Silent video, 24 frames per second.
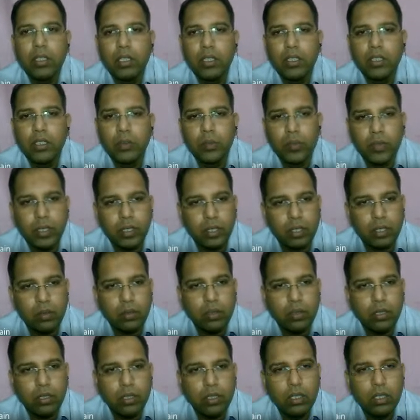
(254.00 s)
spread out.
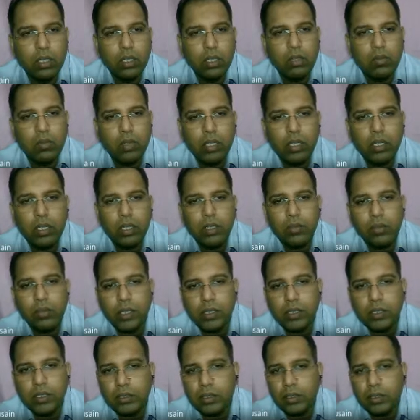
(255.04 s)
Fungal
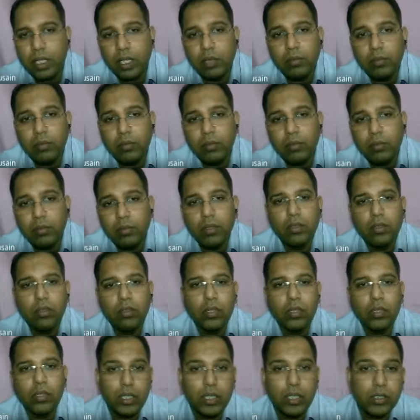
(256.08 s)
infections can be
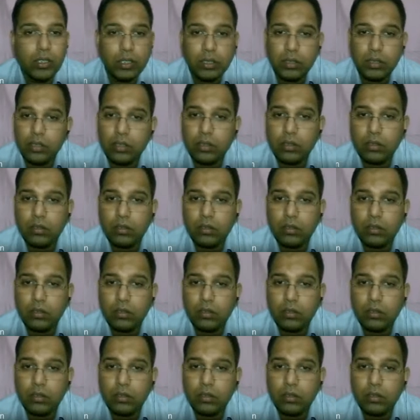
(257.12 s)
contagious.